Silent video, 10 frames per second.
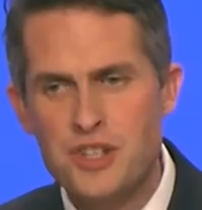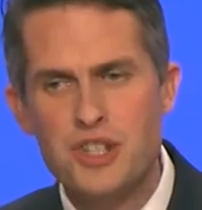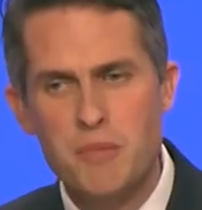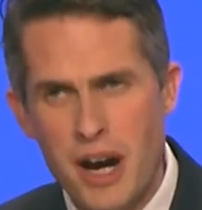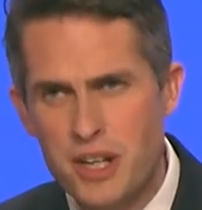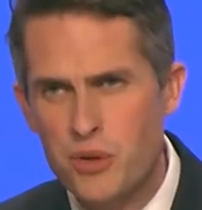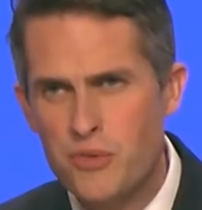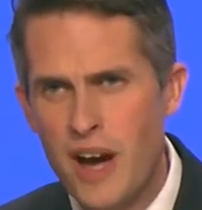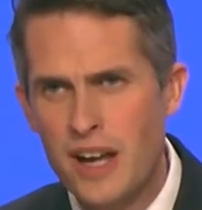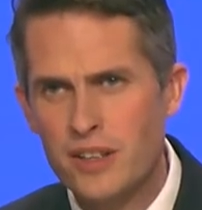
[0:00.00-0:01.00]
Sir Michael
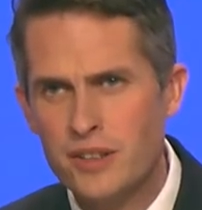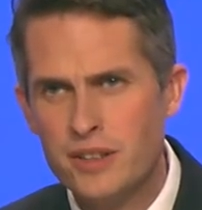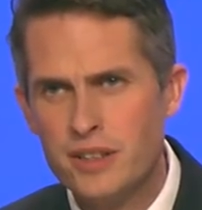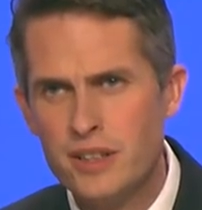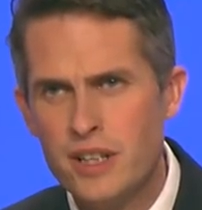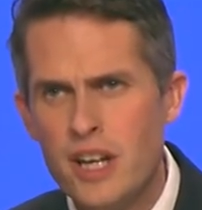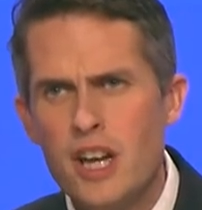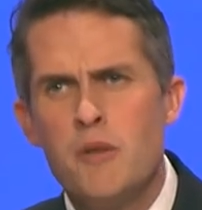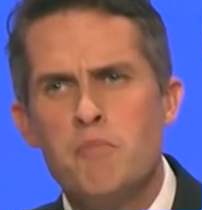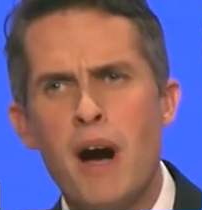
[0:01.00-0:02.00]
Fallon.
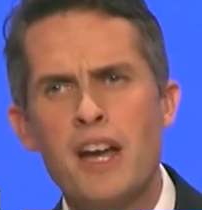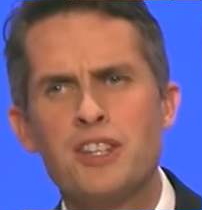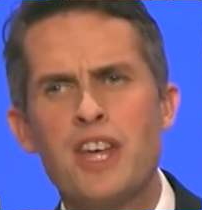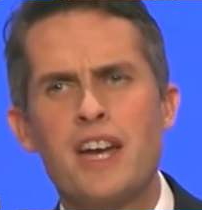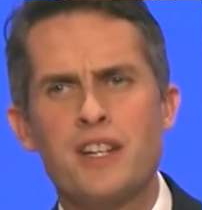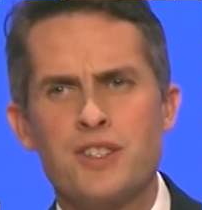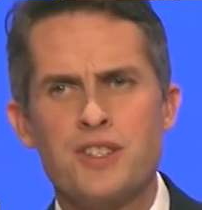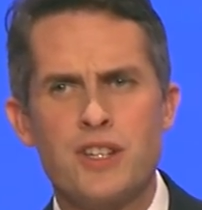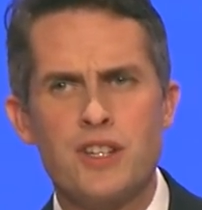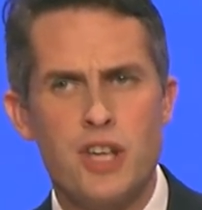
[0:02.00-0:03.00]
My
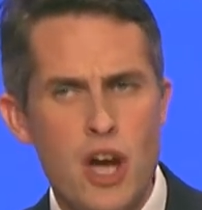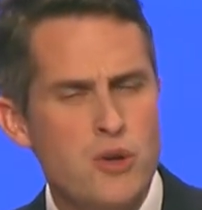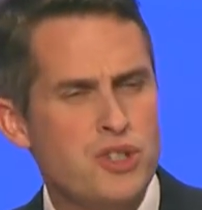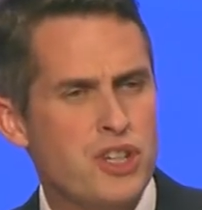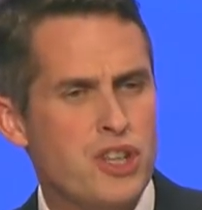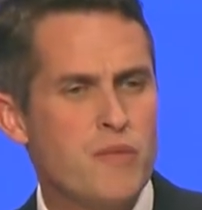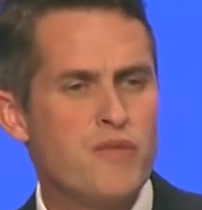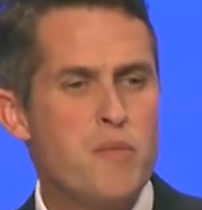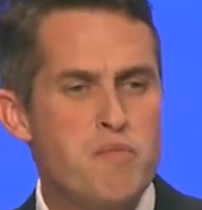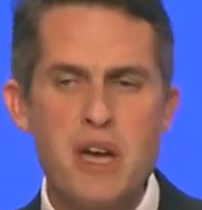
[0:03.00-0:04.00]
thanks goes to them
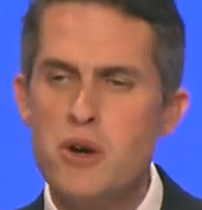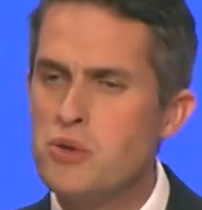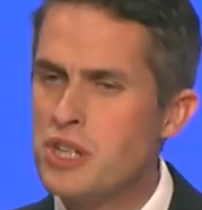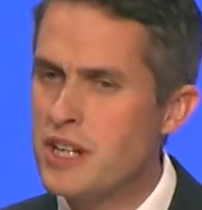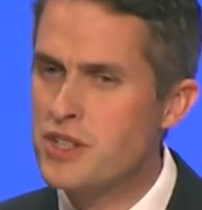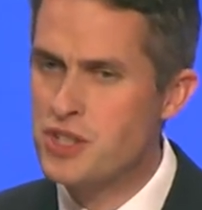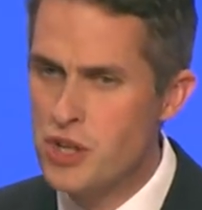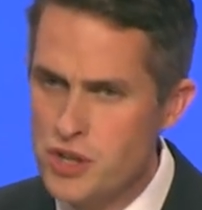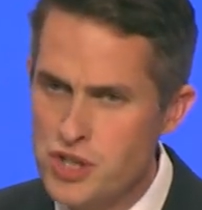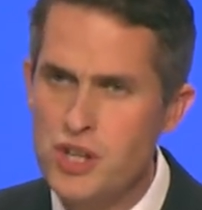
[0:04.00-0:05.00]
for building
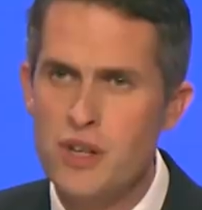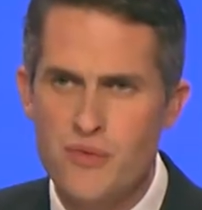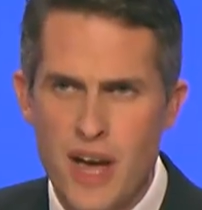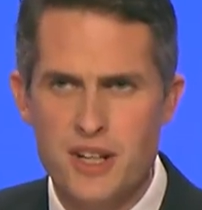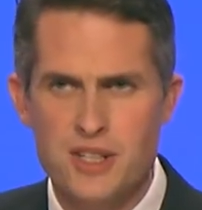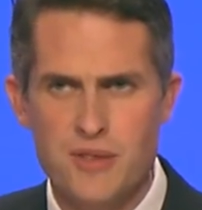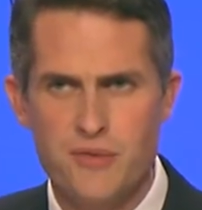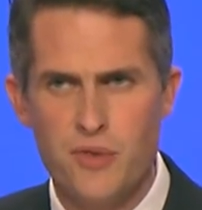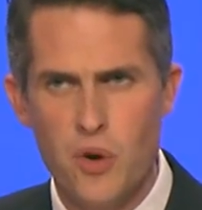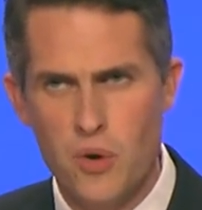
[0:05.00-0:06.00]
such an effective
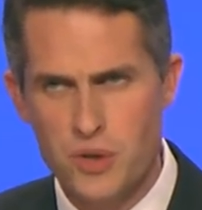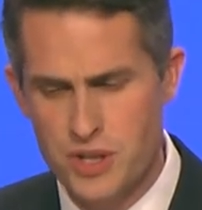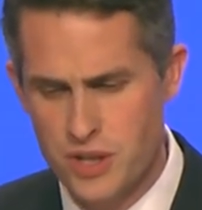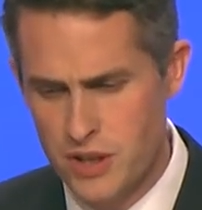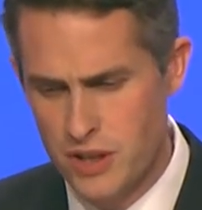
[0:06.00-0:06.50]
force.